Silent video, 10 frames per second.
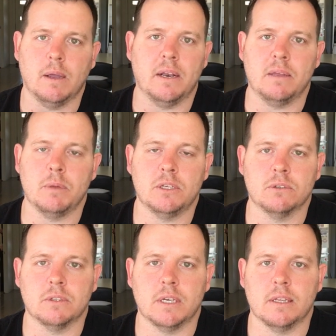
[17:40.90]
an image
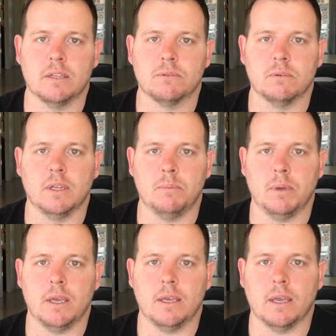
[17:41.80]
on there that's really
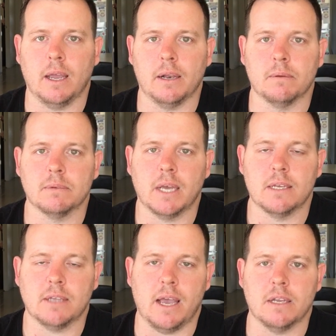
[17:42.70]
big and
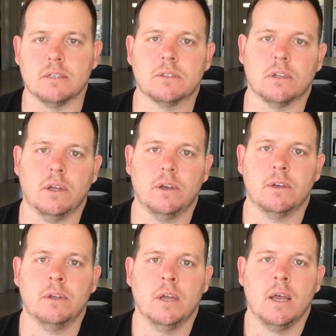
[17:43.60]
takes ages to load.